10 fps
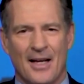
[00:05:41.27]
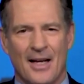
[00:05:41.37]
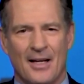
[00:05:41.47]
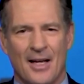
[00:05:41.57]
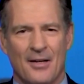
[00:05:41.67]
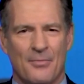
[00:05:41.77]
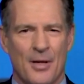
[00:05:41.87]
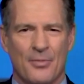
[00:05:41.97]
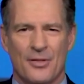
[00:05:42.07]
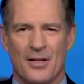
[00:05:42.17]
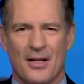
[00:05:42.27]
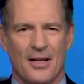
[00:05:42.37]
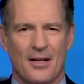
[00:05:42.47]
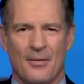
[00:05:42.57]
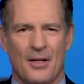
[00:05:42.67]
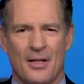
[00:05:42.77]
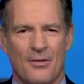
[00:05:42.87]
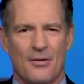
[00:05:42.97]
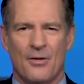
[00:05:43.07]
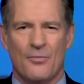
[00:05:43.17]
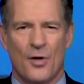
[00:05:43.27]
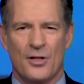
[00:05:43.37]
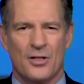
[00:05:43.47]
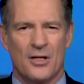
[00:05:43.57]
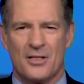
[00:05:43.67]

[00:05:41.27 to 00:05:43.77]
And people, and they're in Washington